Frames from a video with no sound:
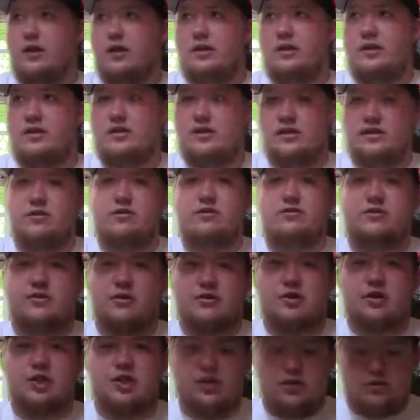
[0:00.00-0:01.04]
those are
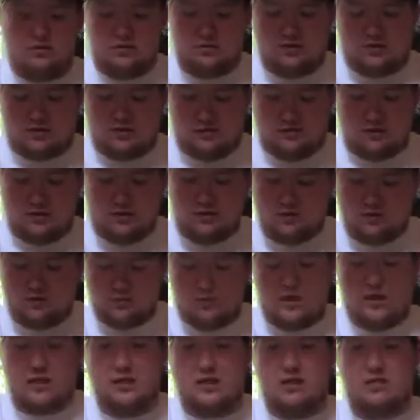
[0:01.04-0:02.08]
huge, and those
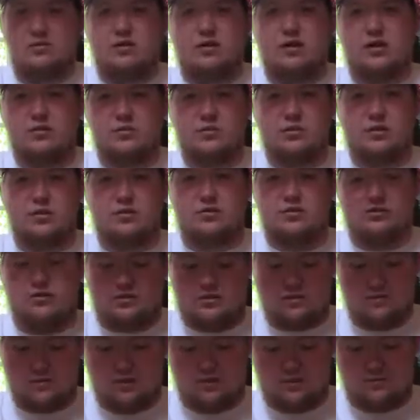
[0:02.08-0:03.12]
make that rod worth
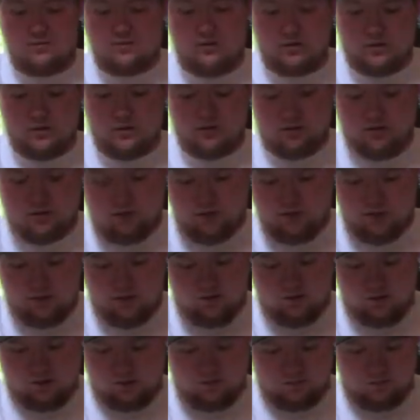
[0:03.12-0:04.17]
so much more.
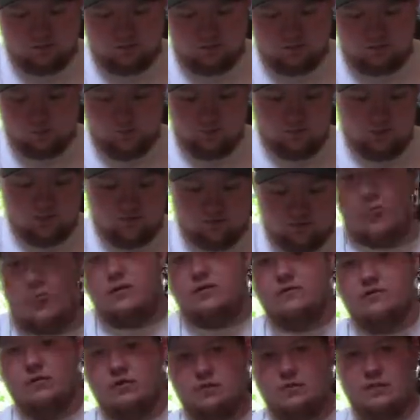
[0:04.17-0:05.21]
But
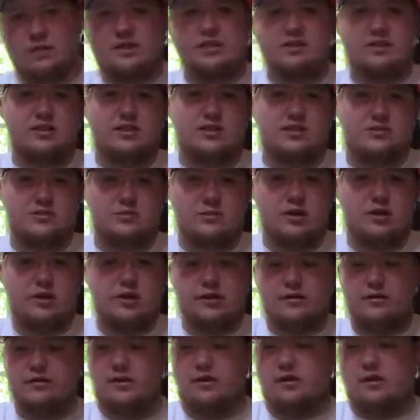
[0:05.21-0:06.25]
for the price of this
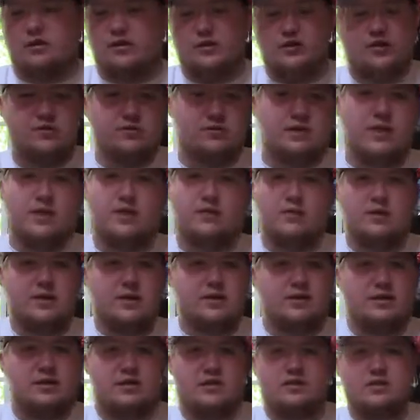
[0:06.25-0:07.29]
rod, you can't
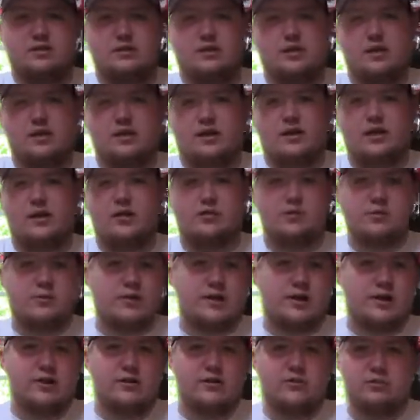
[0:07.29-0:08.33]
beat this. And through
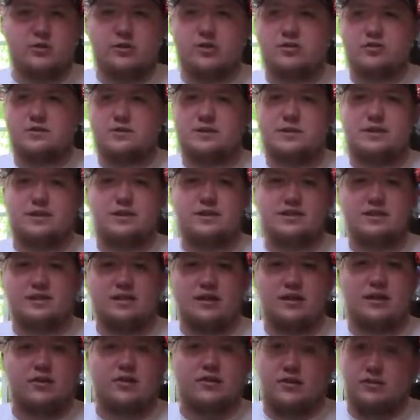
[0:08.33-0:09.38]
Angler Pros with the
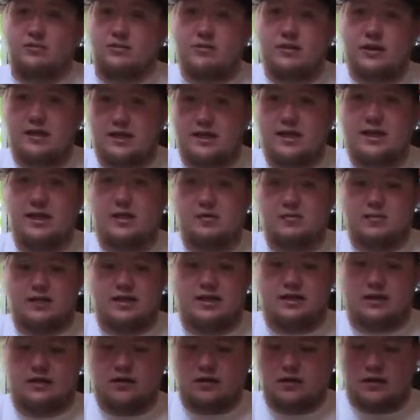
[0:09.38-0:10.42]
discount, you really can't
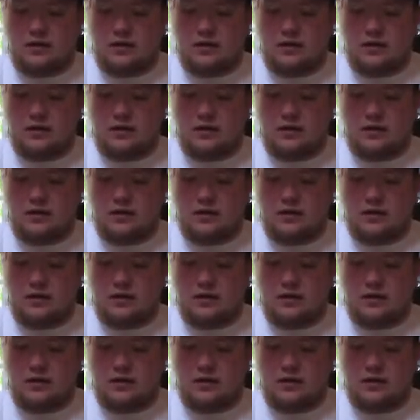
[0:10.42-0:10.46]
beat it.